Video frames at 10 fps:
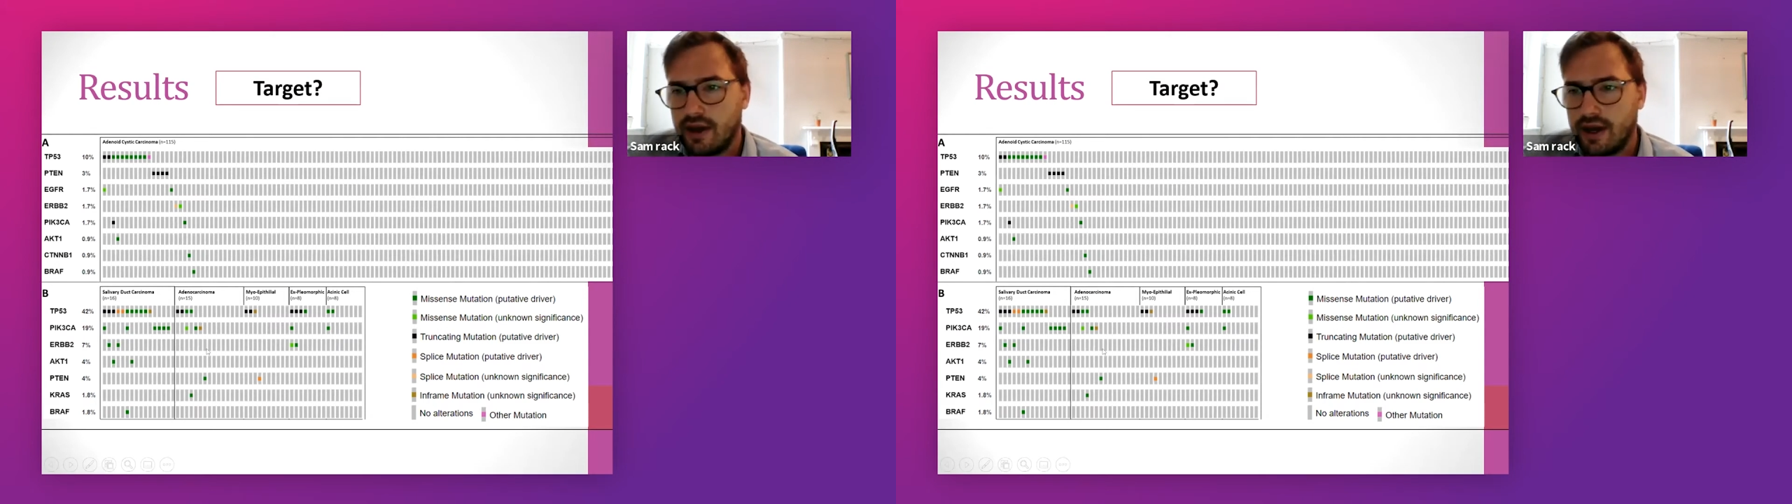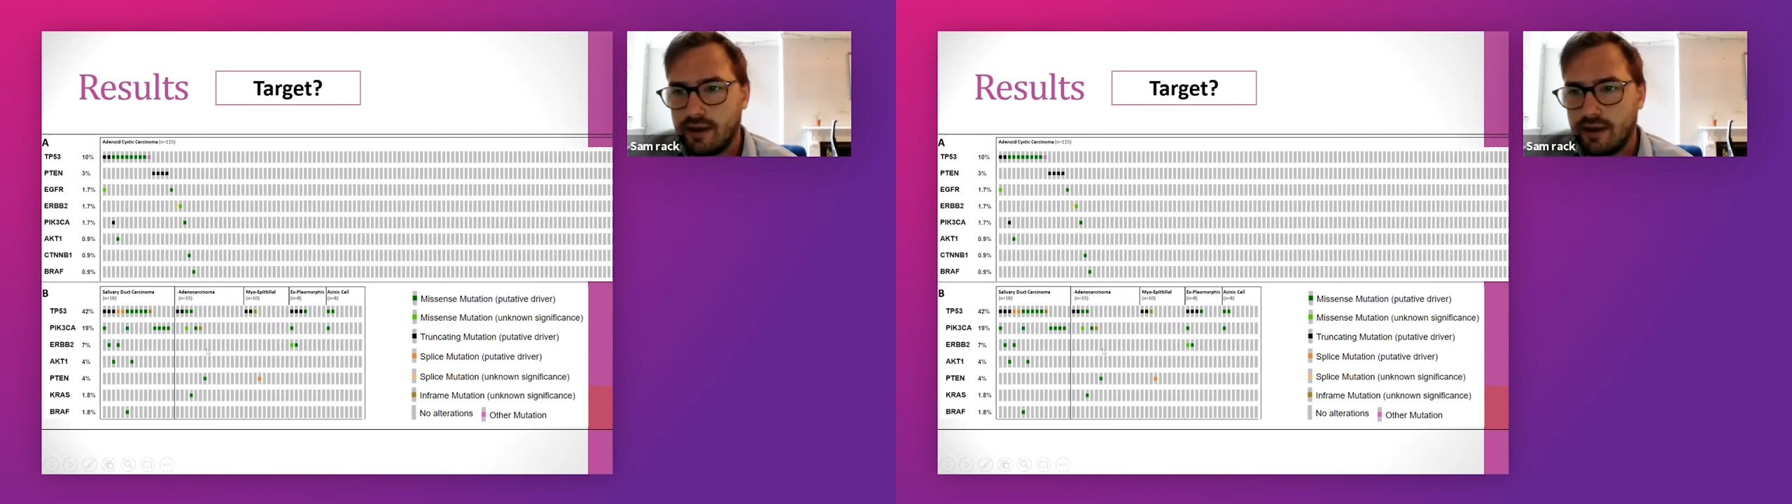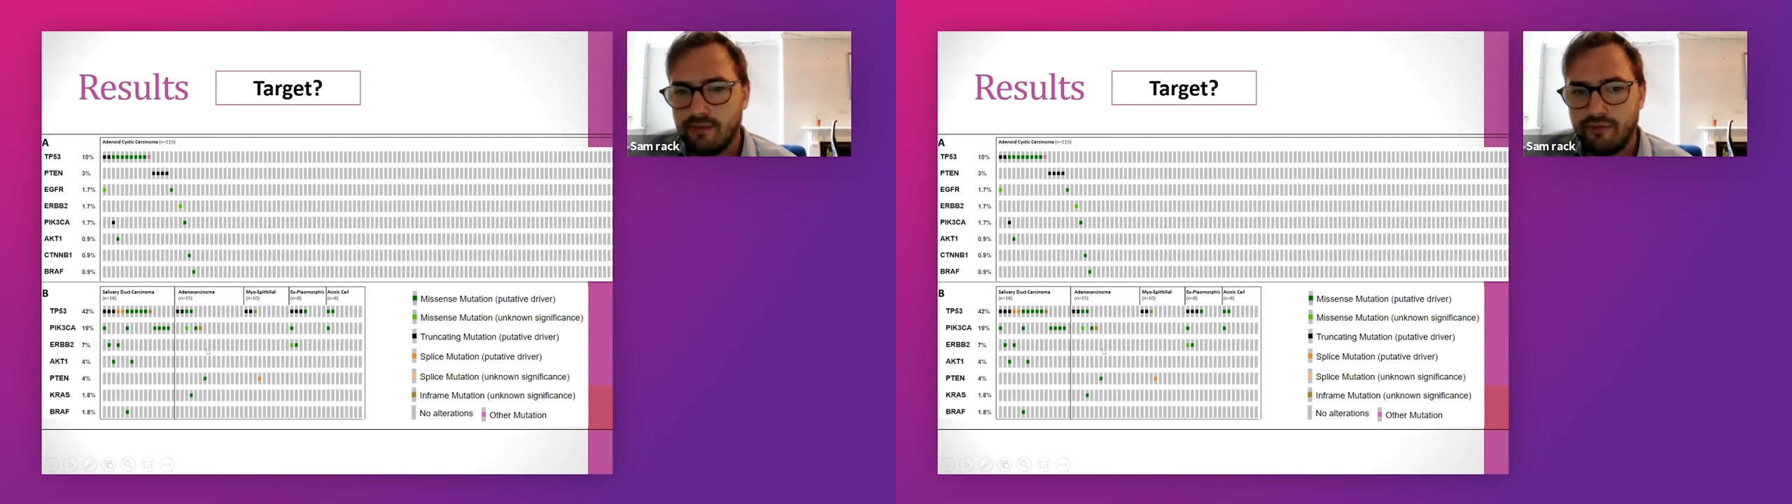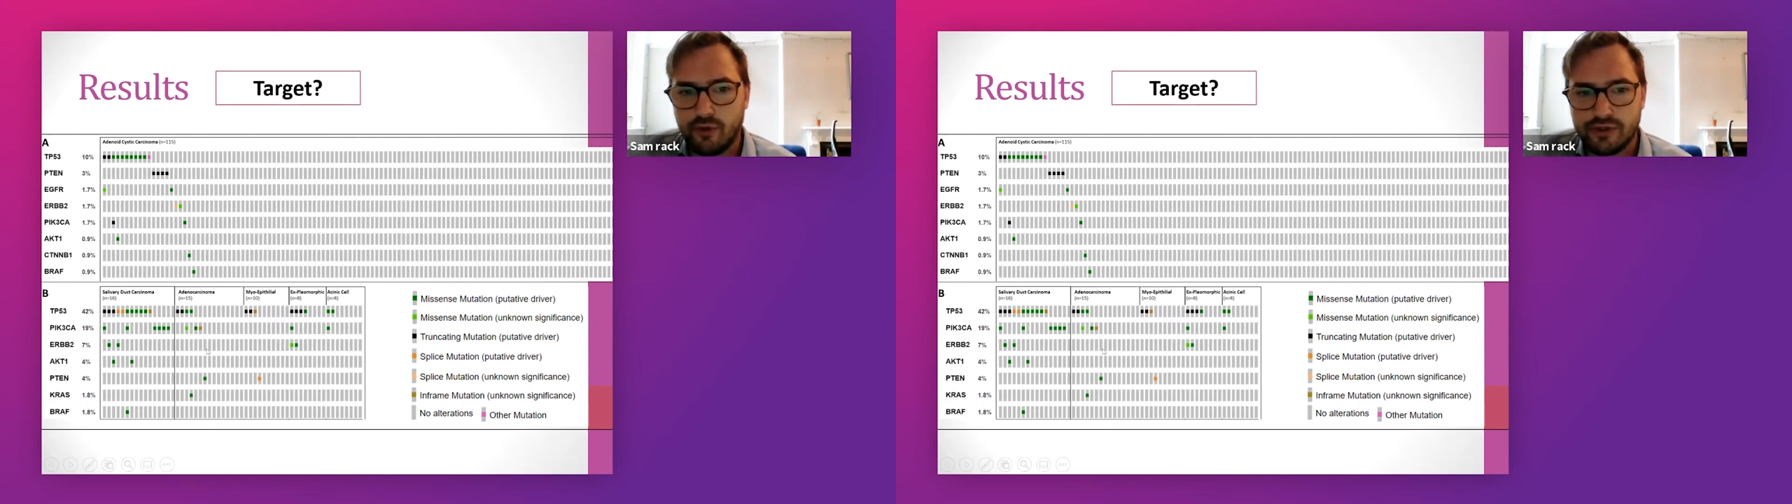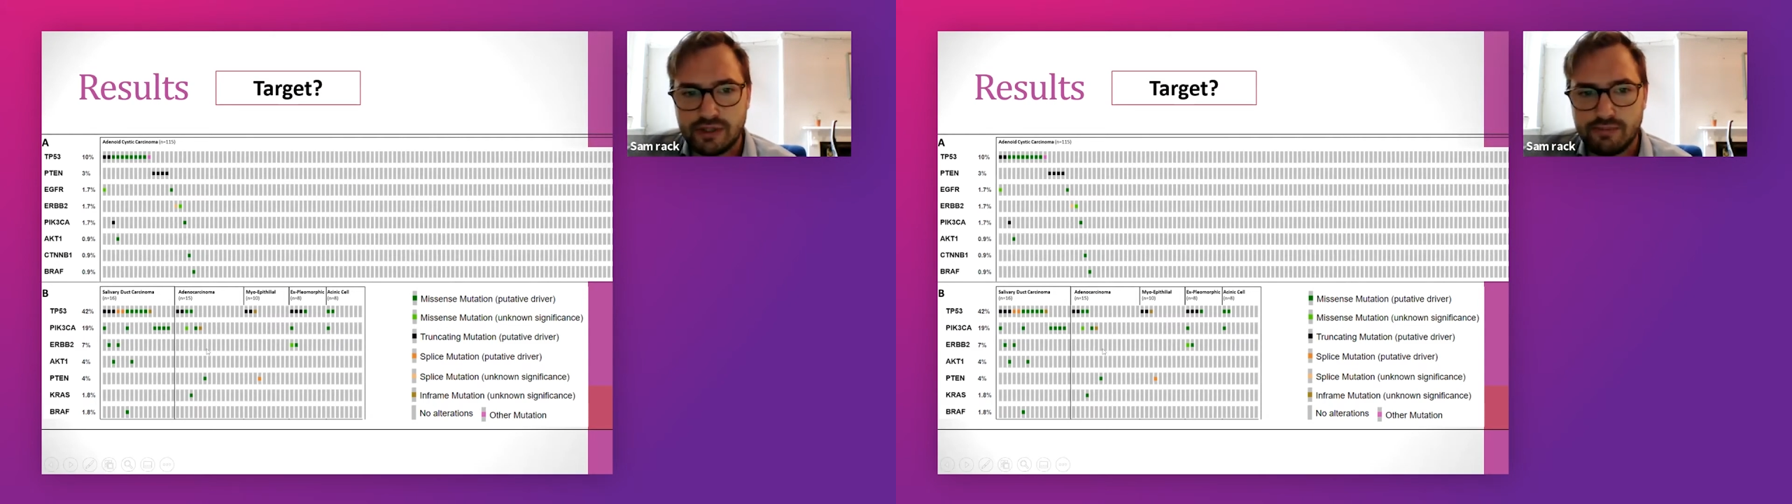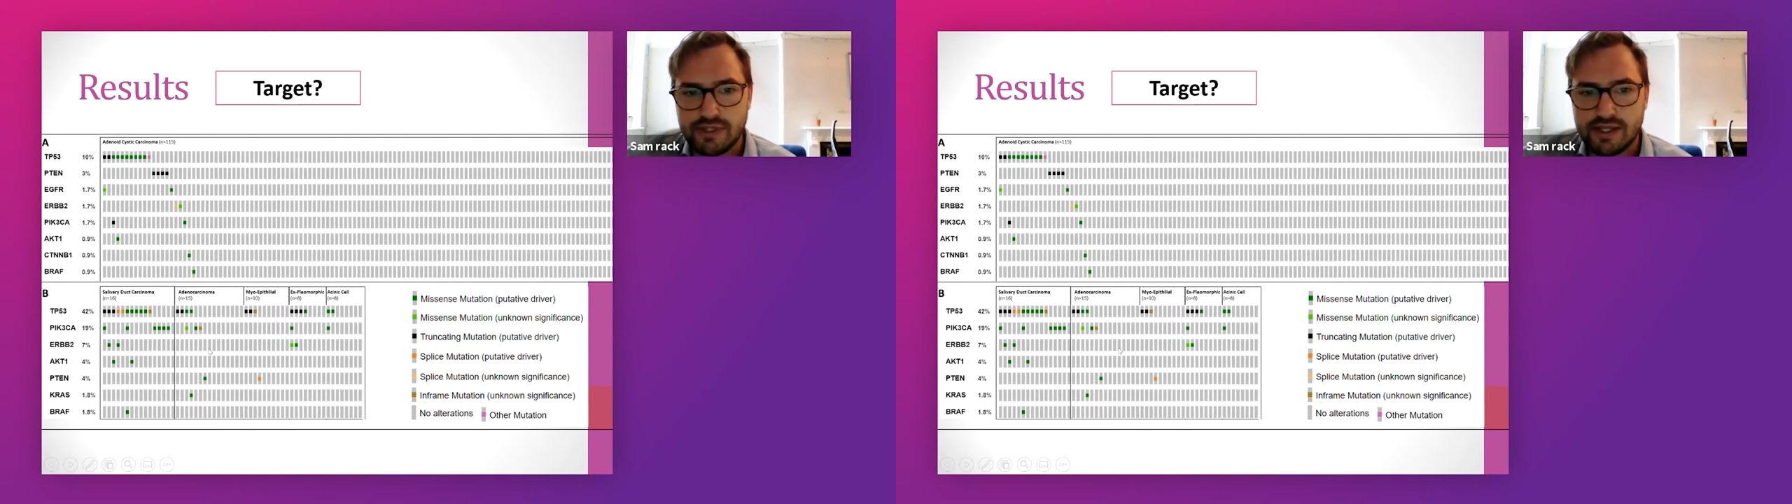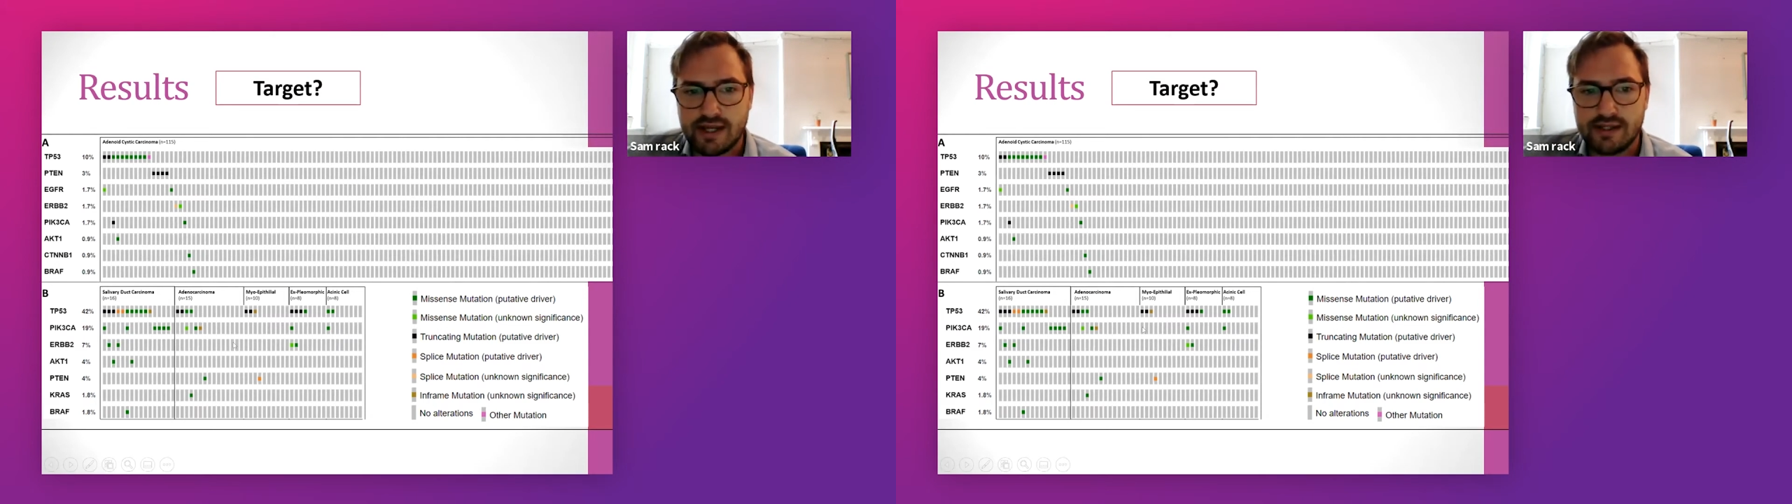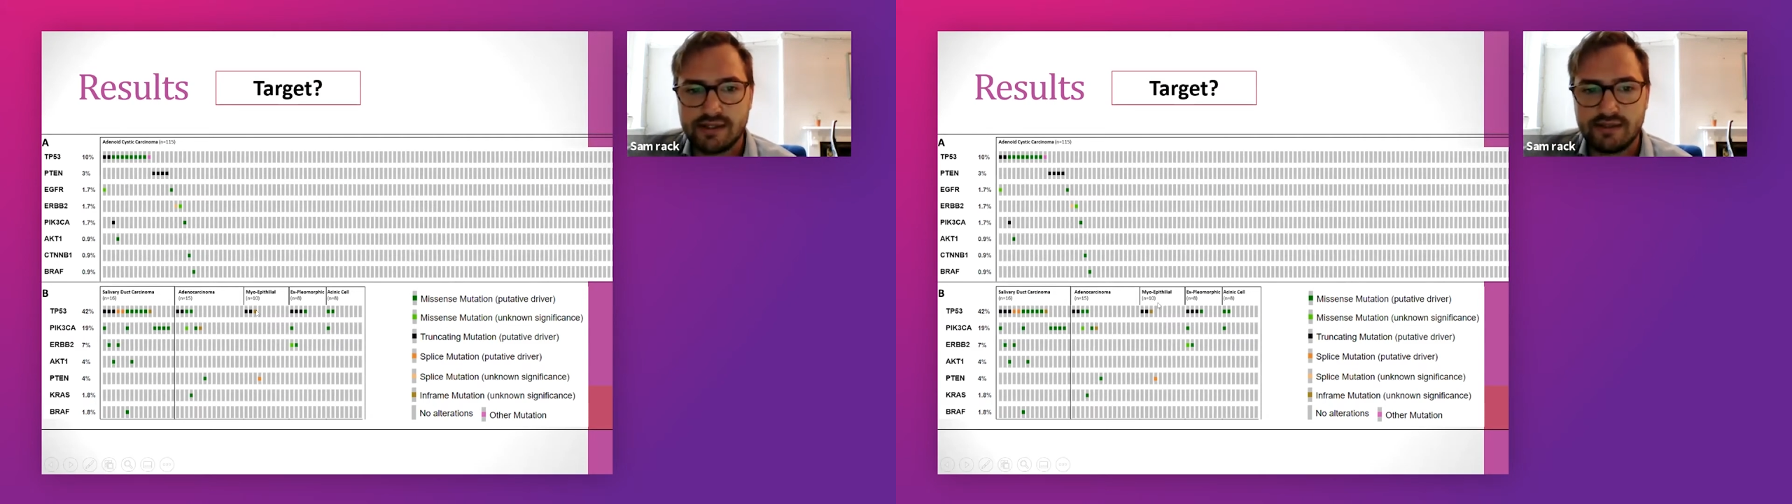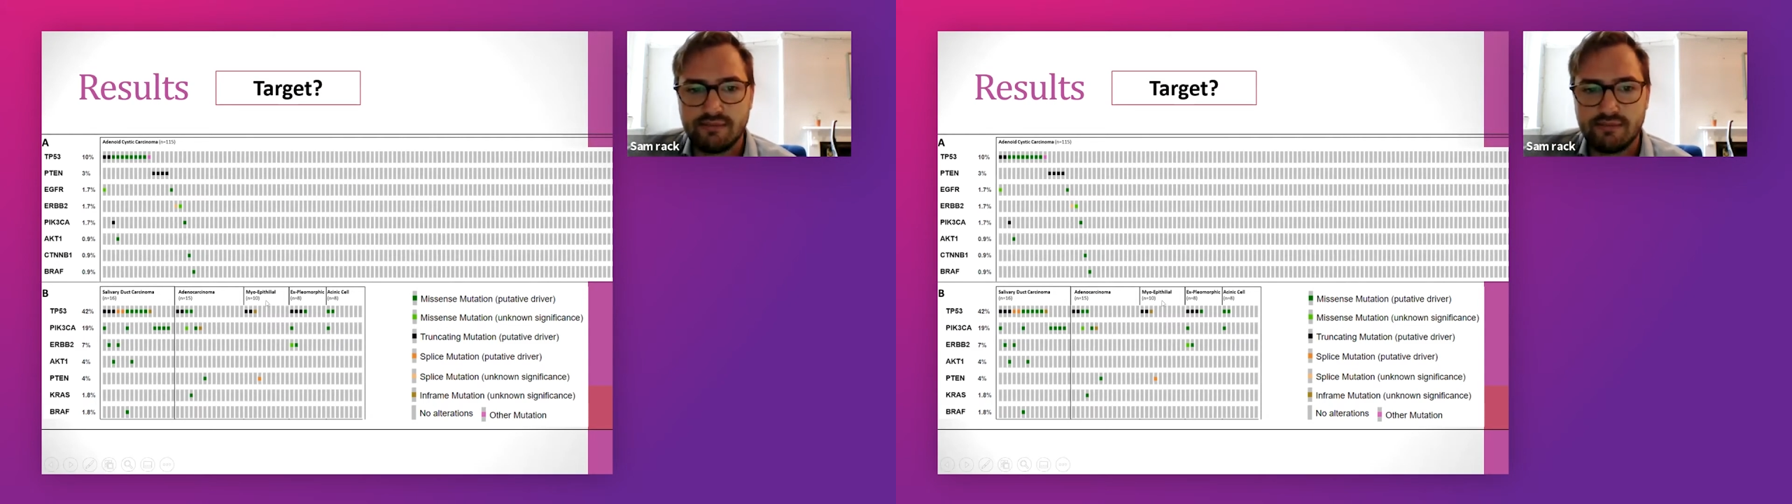40%,